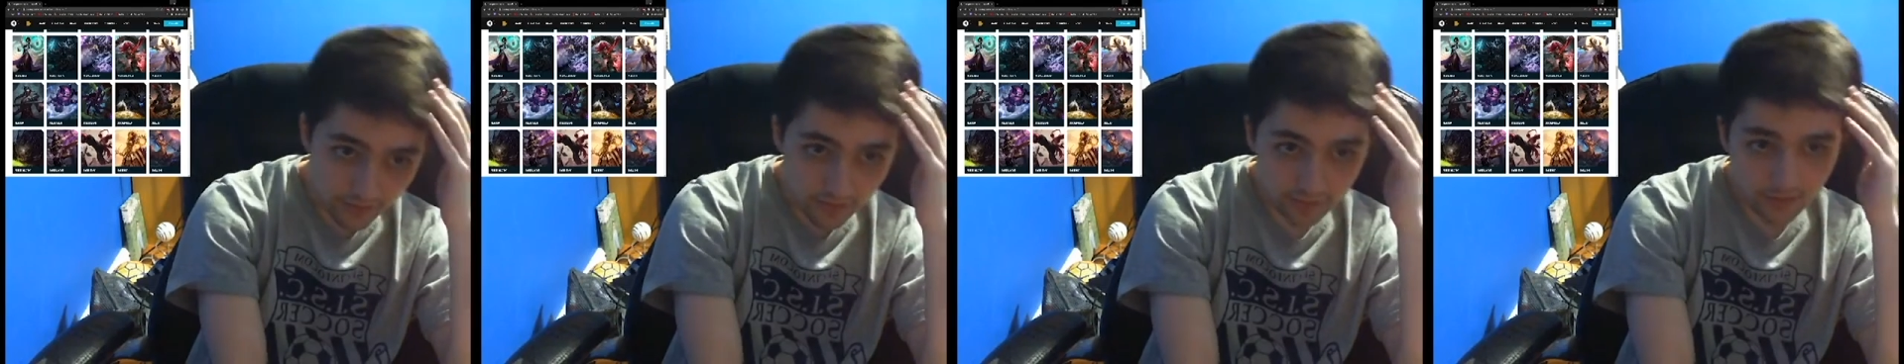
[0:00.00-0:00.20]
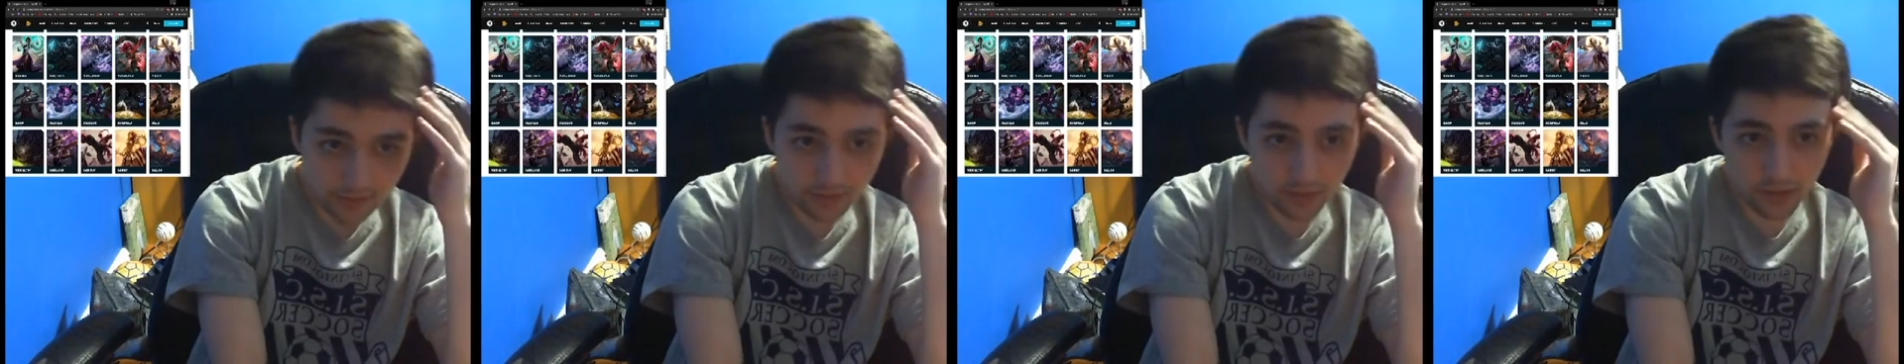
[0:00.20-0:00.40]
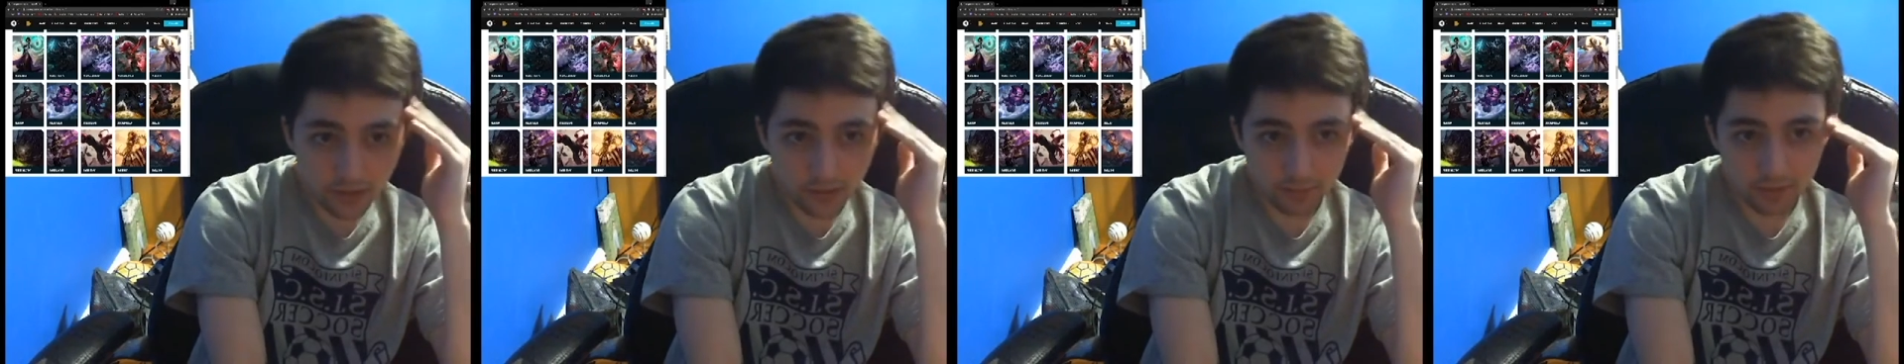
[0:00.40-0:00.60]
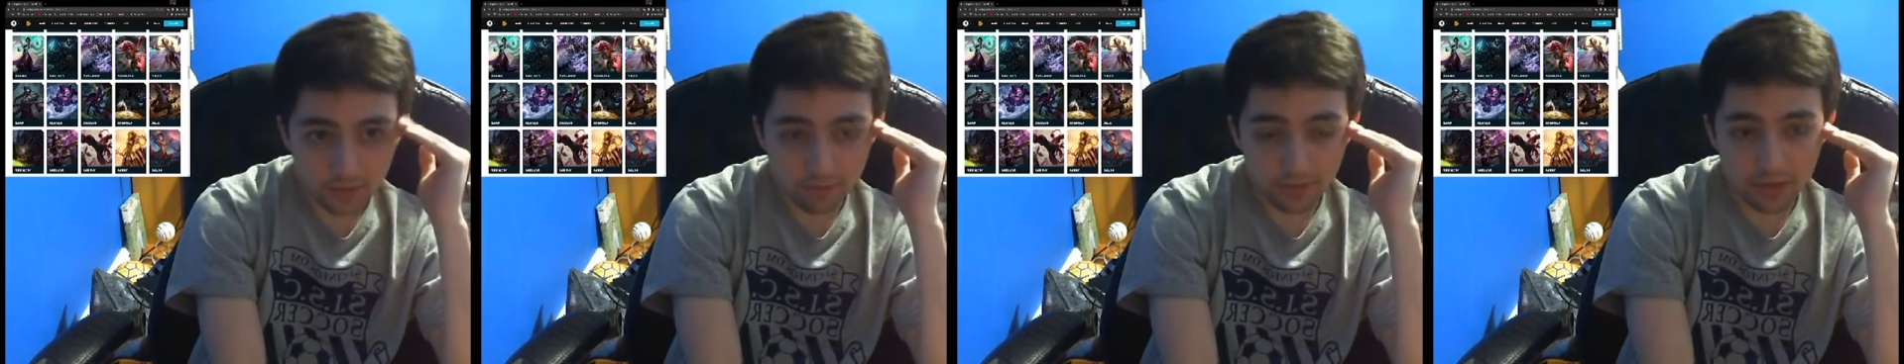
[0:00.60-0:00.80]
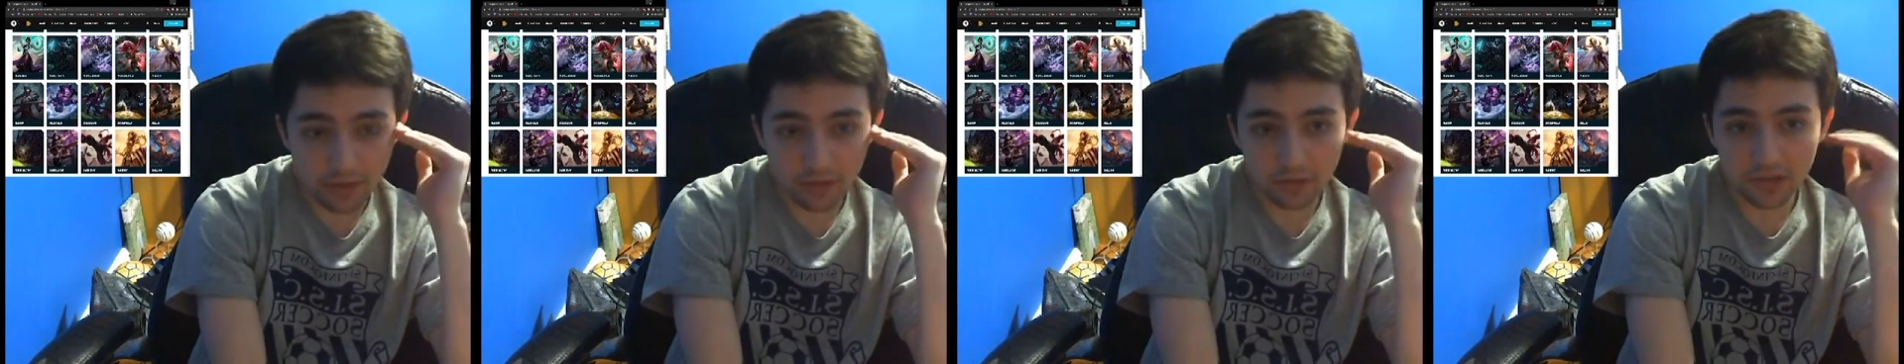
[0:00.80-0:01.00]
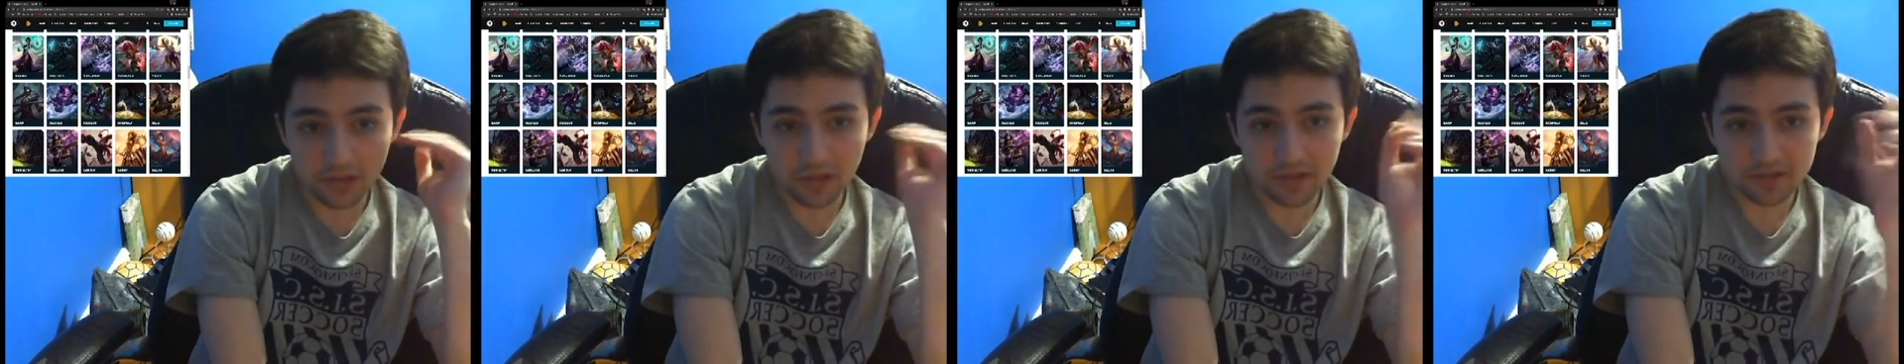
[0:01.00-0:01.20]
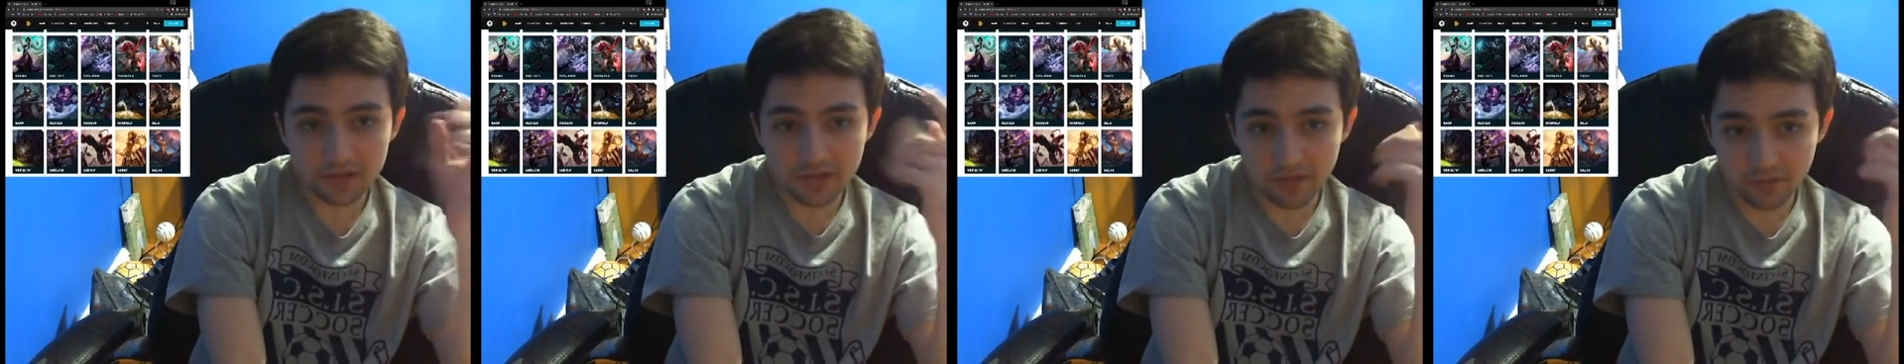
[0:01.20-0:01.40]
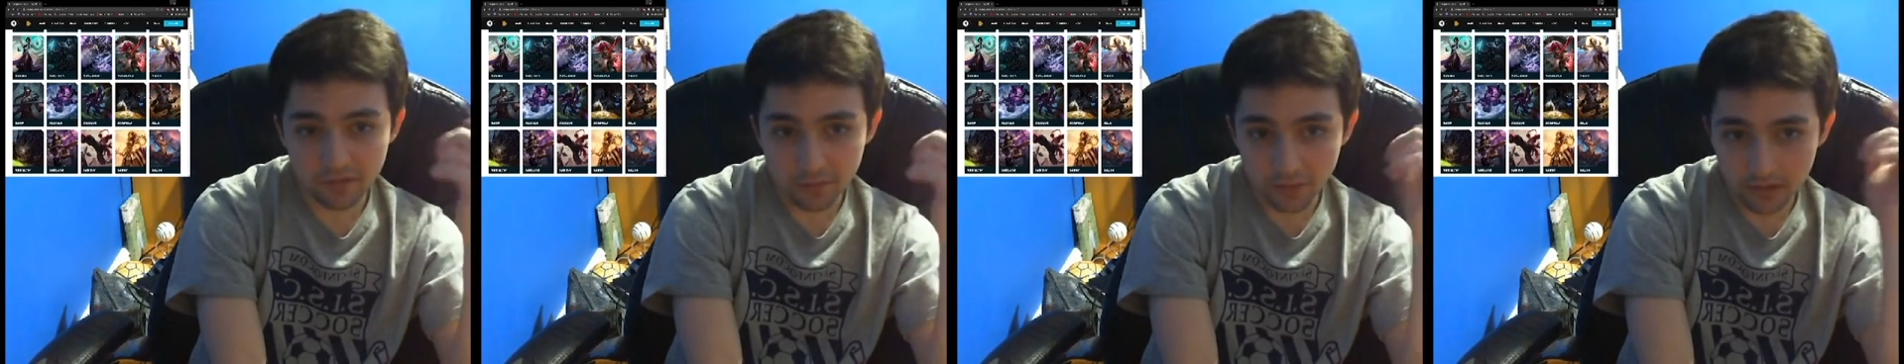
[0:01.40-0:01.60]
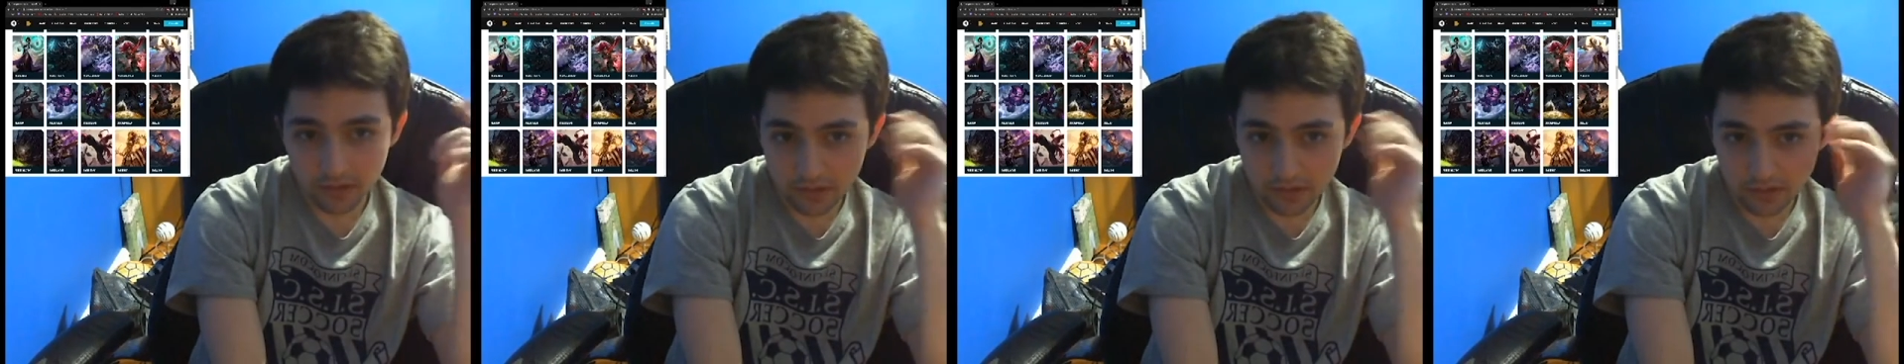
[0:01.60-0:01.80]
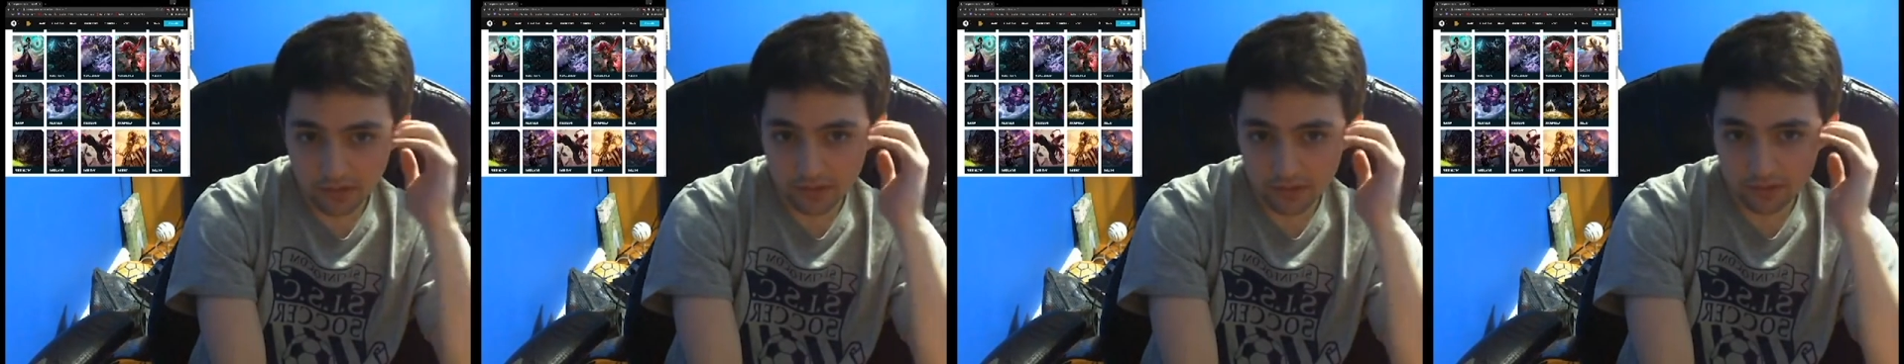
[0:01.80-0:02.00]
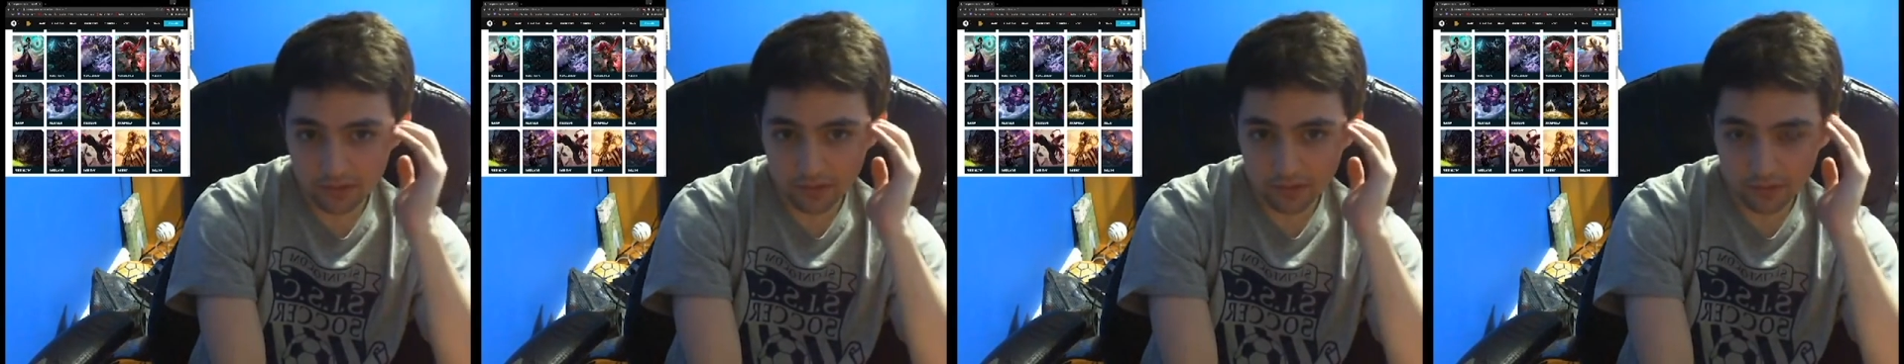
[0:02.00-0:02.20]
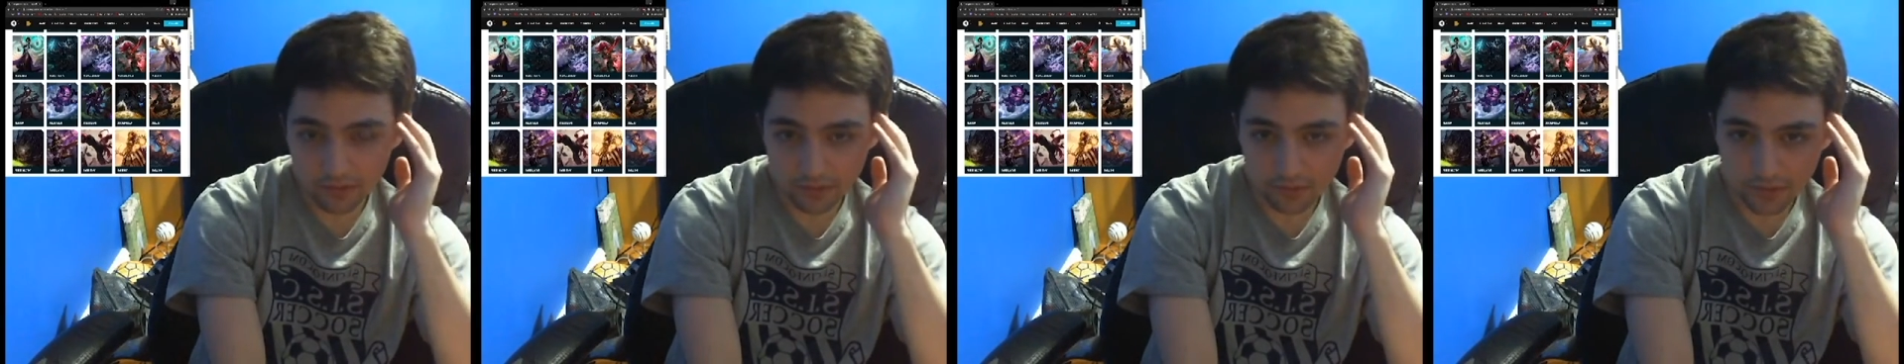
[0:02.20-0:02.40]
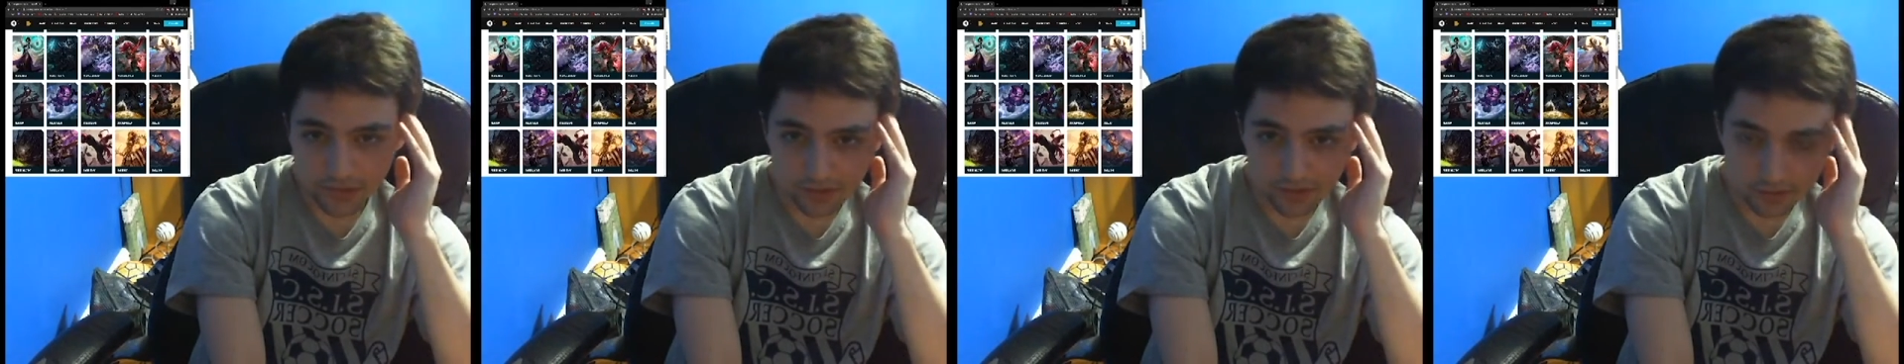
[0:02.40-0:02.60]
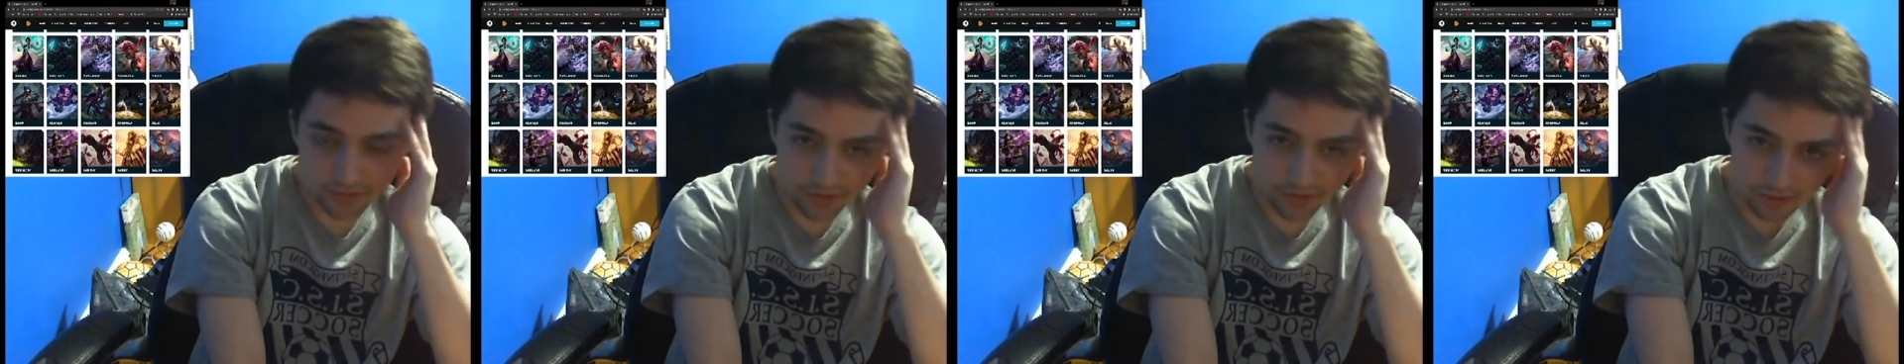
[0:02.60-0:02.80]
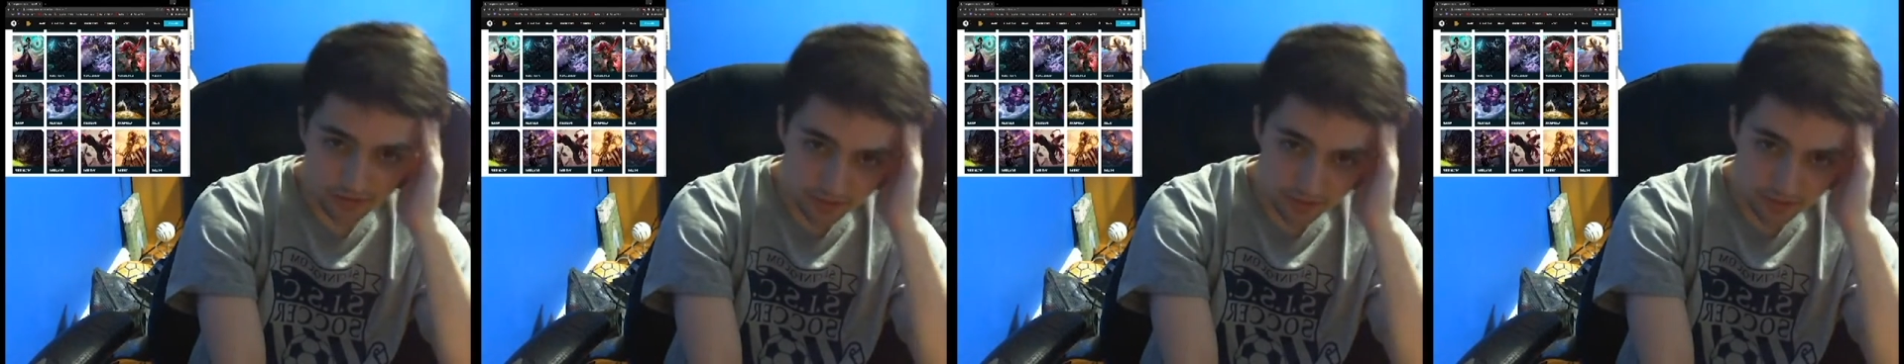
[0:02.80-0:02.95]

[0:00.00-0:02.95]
And then empowered, it hits everybody in her range.